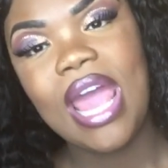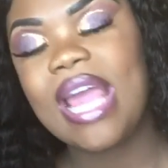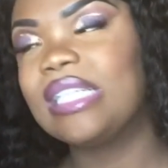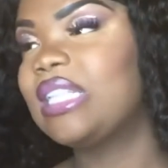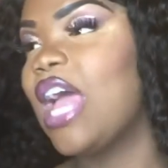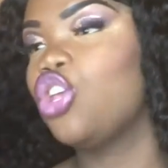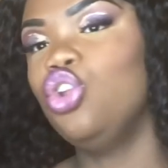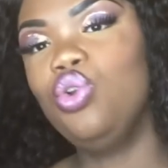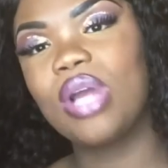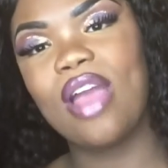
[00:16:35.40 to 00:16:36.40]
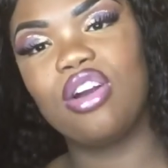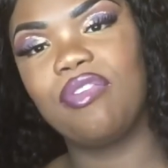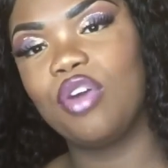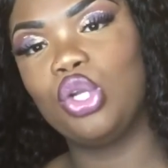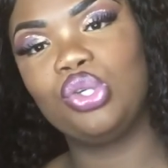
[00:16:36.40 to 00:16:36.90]
It's like you look at your
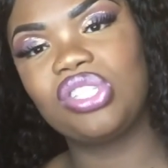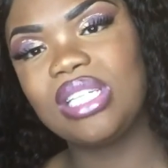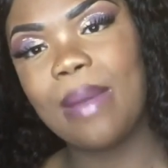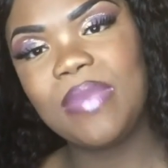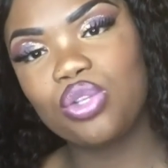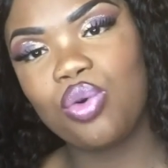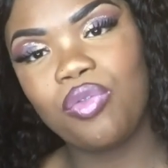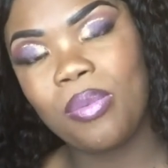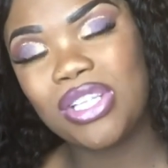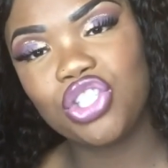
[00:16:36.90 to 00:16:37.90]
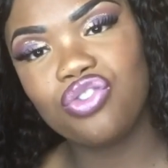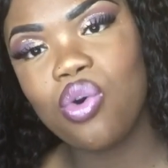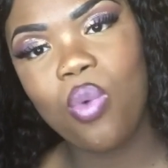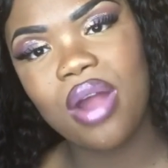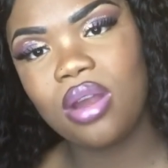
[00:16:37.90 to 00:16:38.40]
phone and you see that missed call from a
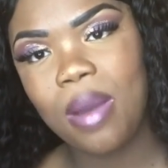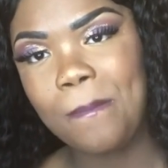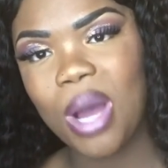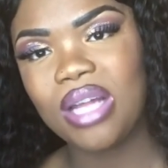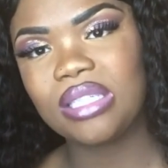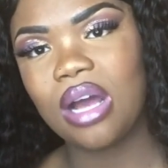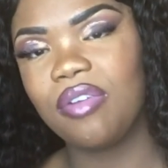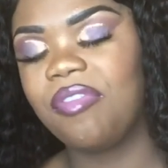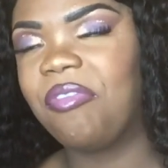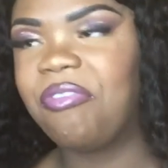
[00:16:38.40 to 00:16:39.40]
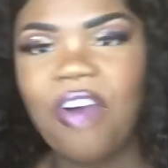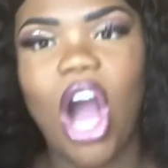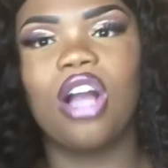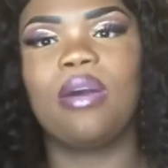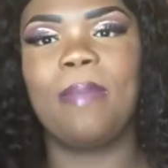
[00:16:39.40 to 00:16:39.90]
01 number and it's like,
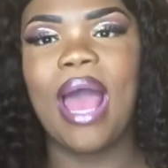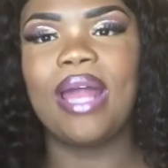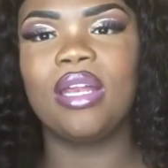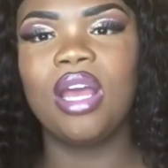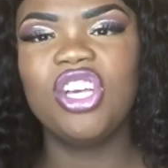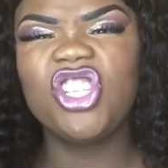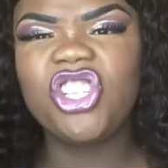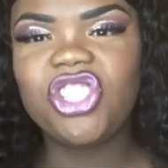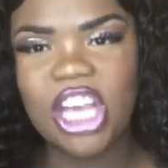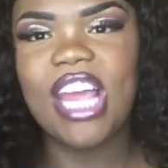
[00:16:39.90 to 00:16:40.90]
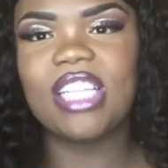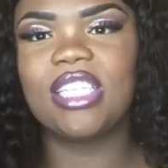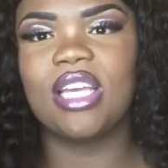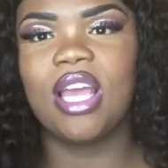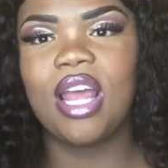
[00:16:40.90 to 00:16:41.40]
fuck, man,
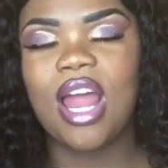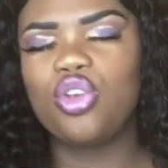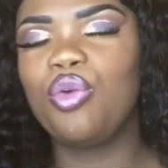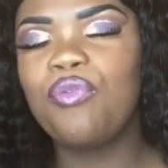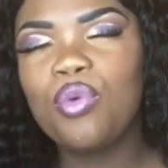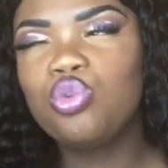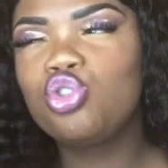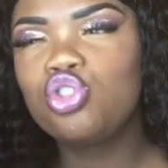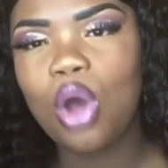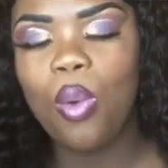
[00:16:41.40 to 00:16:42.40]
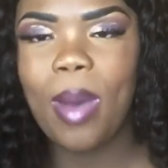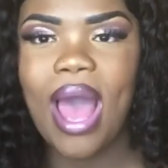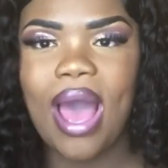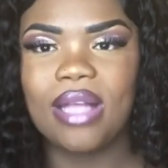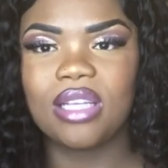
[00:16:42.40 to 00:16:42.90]
shit. Like, you feel so
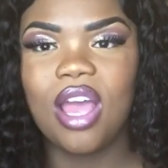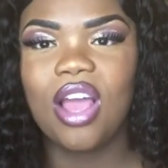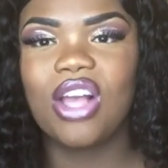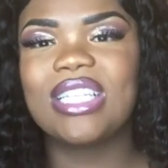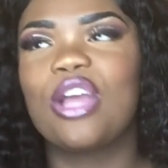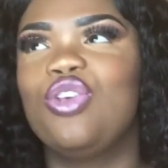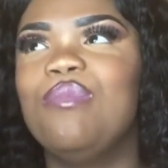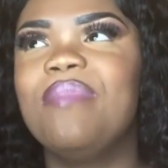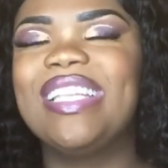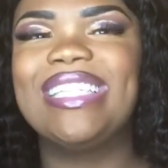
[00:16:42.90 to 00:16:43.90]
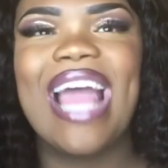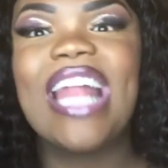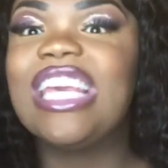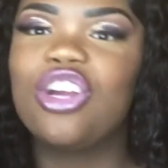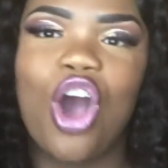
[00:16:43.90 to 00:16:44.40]
bad because like you missed it
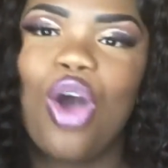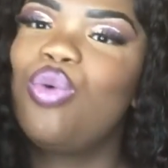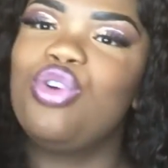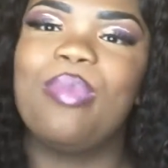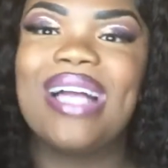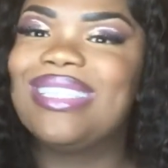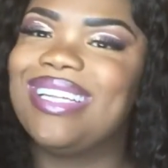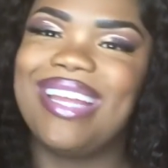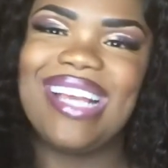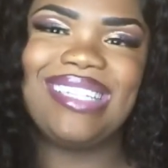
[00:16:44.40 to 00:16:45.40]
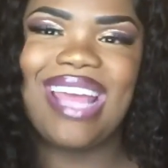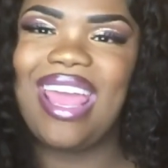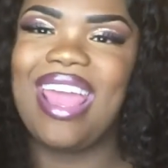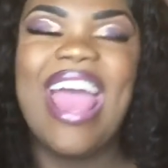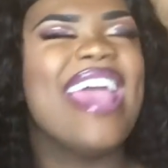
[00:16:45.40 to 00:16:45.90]
and he can't call you back to the next
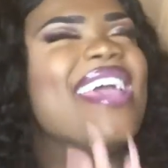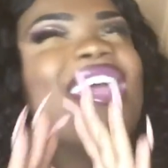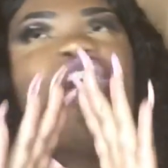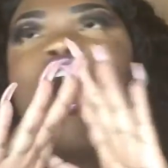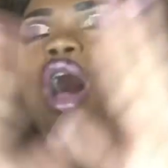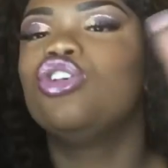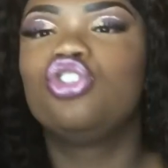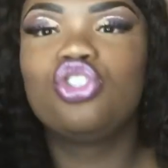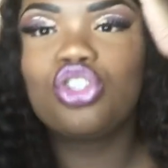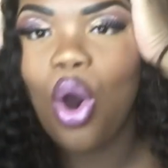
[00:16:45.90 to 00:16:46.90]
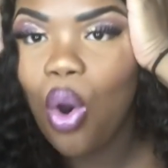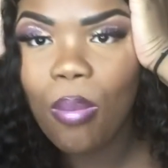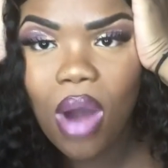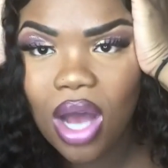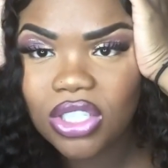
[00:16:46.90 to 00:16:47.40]
day. It hurts so
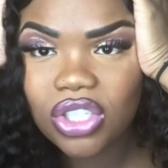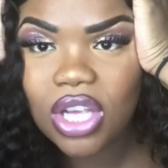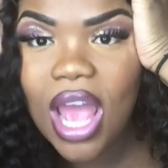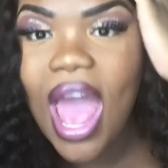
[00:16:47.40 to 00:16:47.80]
much.